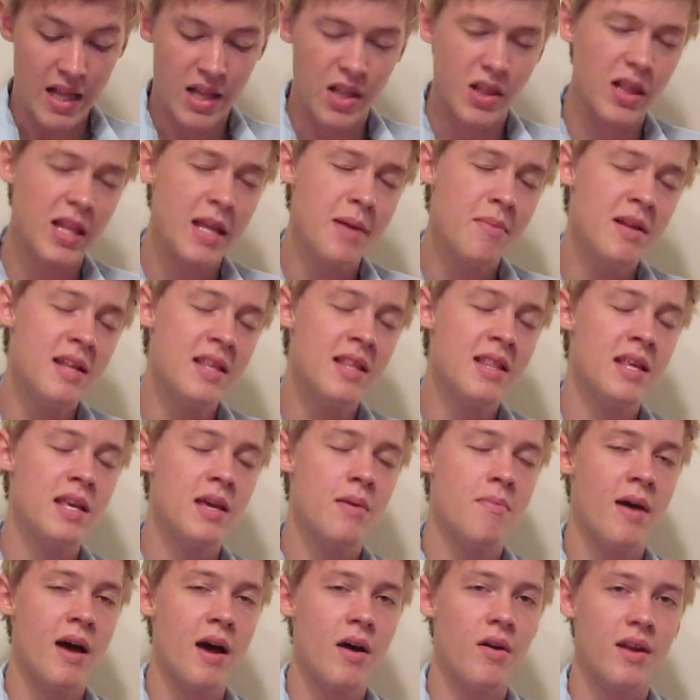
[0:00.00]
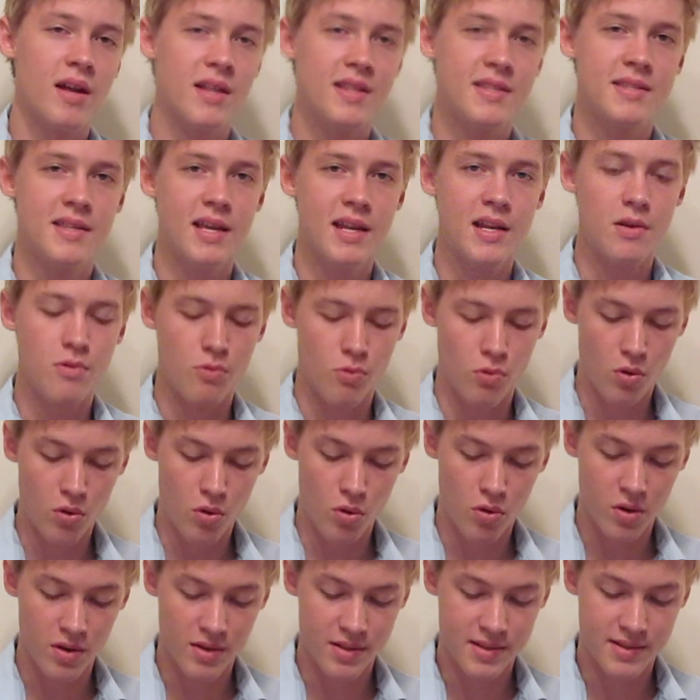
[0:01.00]
Limiting the amount and setting
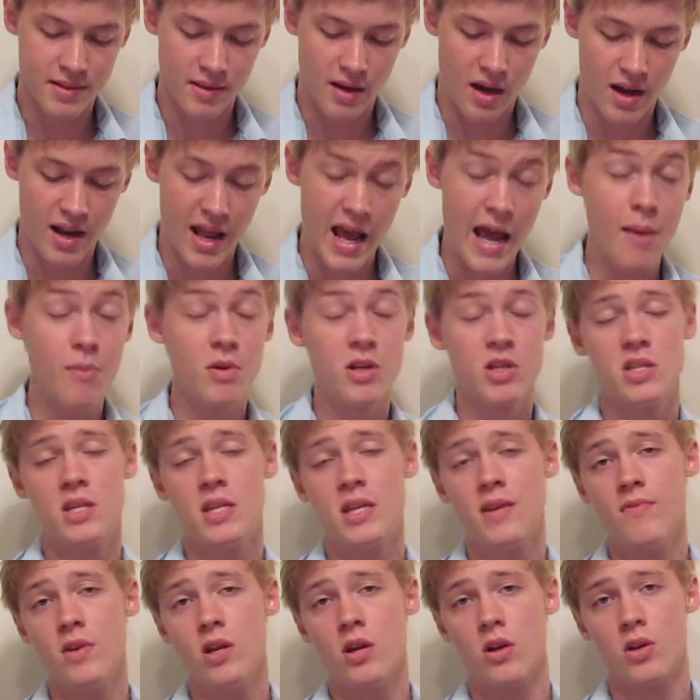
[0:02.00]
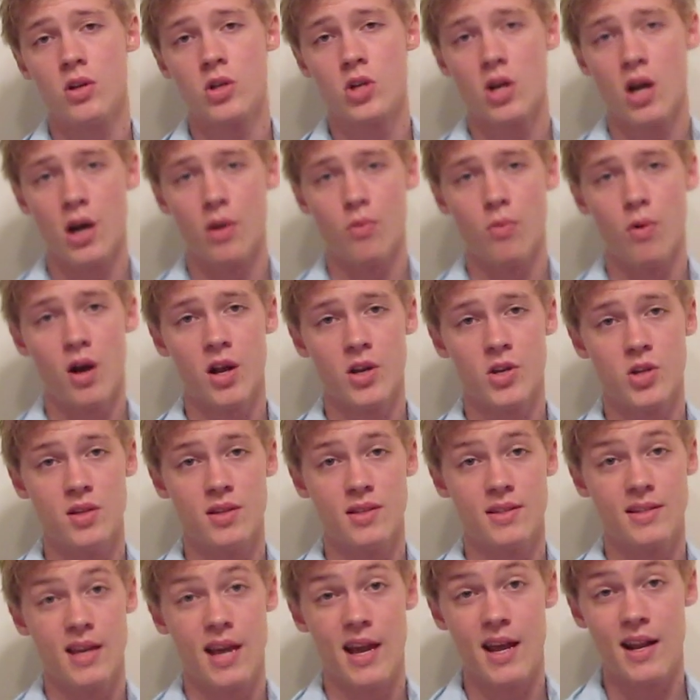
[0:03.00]
rules on how much TV your child
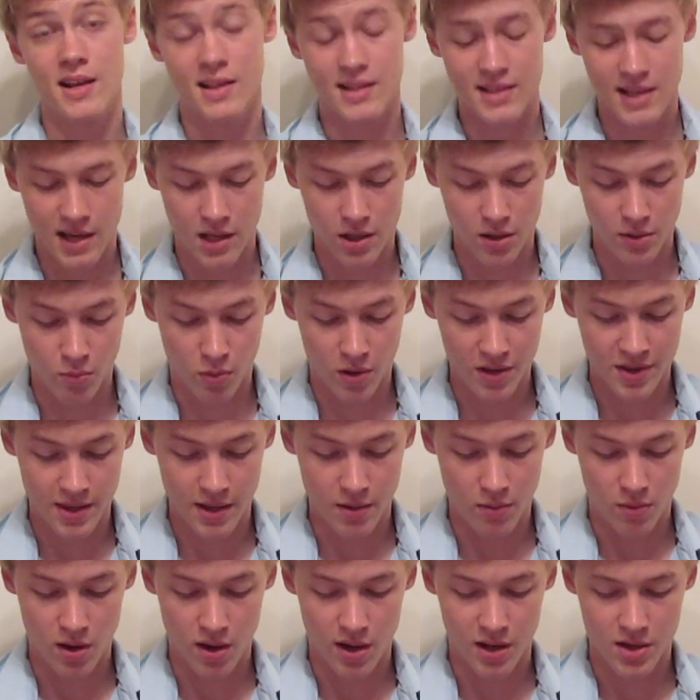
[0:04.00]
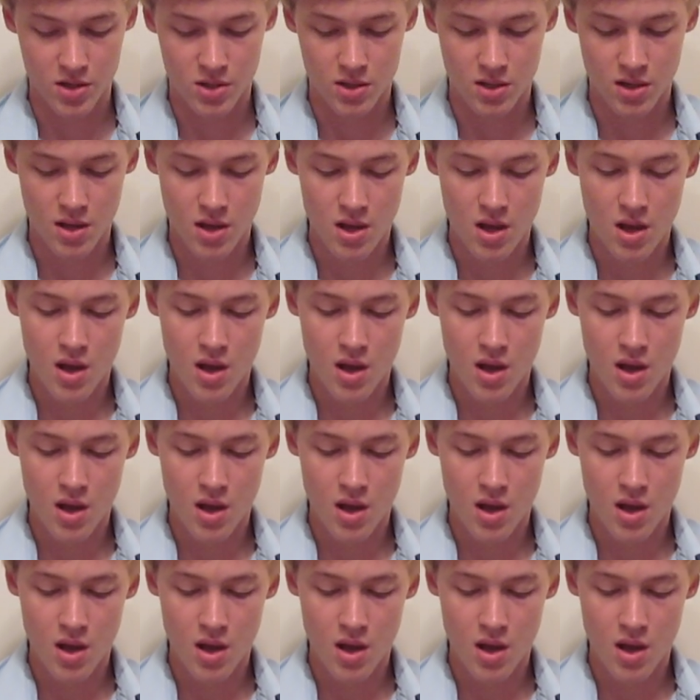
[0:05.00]
watches and exactly what they watch.